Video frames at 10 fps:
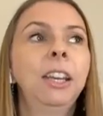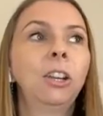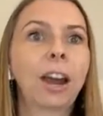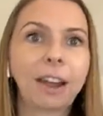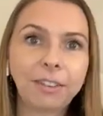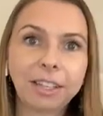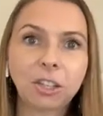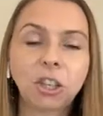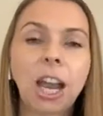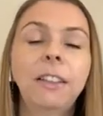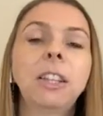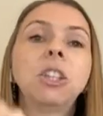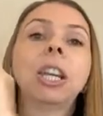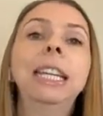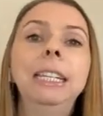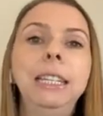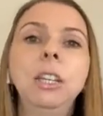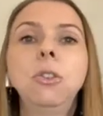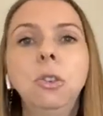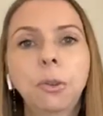you're having this challenge,
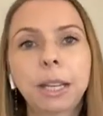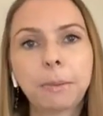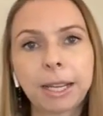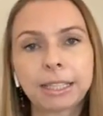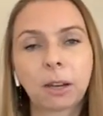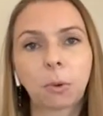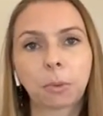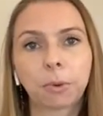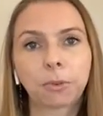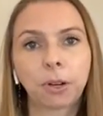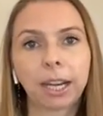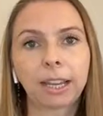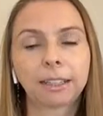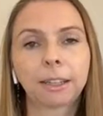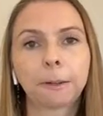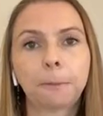did you do any mindset work beforehand?